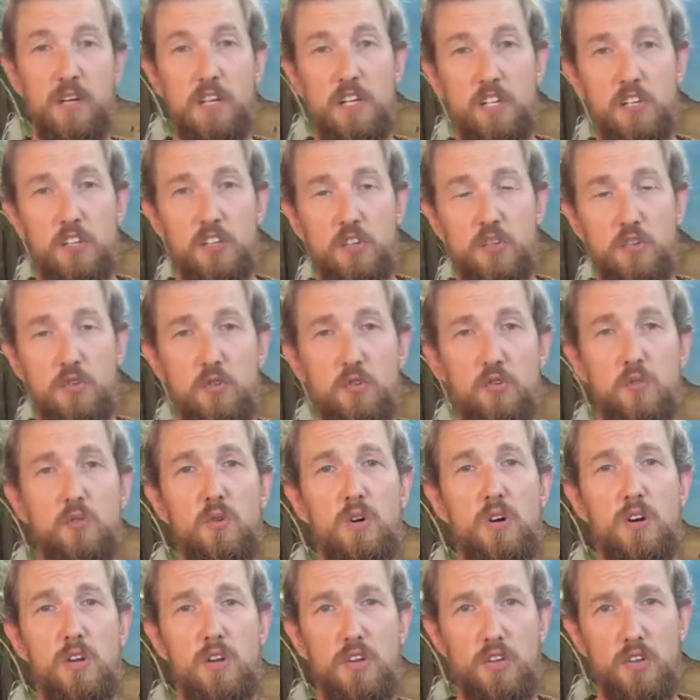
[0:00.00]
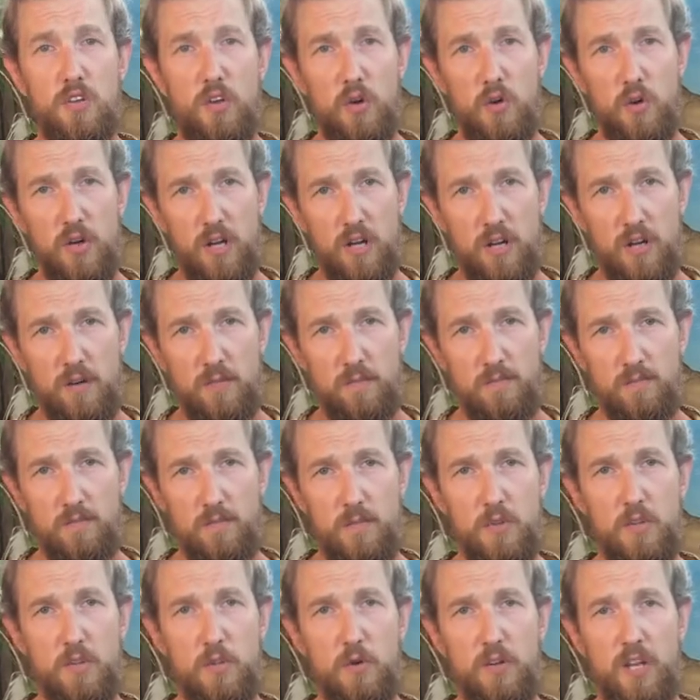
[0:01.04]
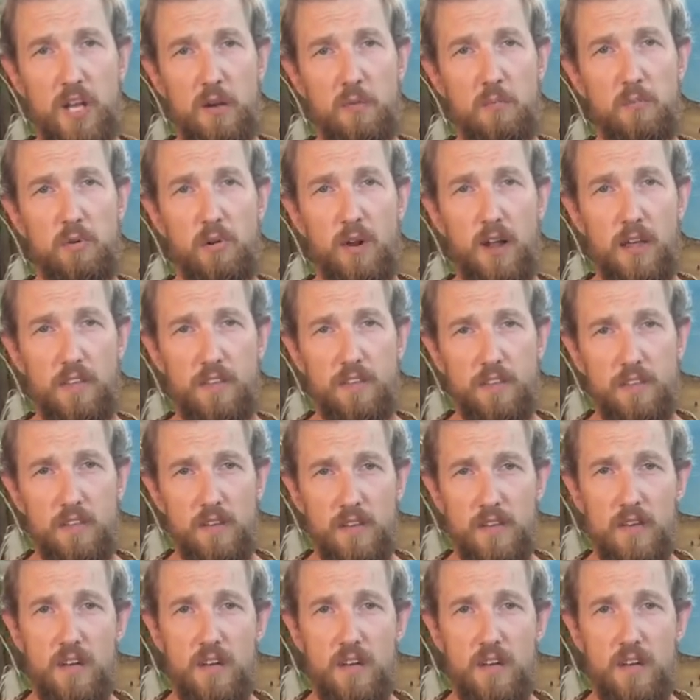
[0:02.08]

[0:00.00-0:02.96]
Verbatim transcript: and two, yoga, yogic breath,